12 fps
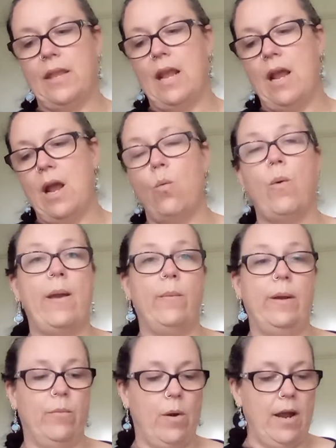Away
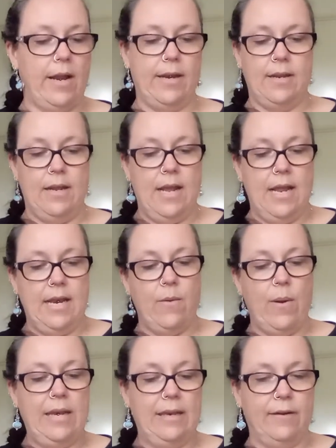We Ride. Now
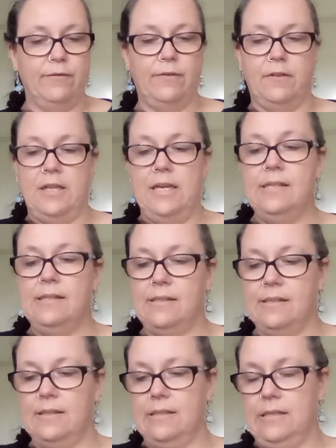I love
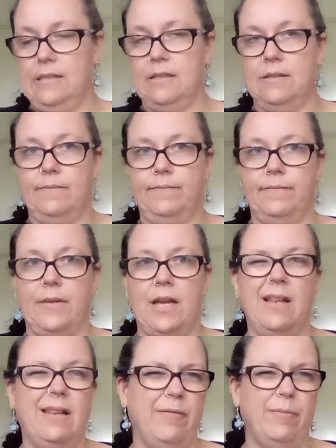this.
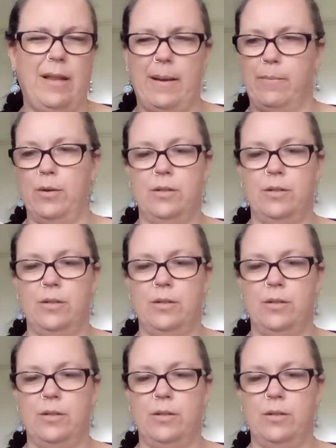I love Blackbird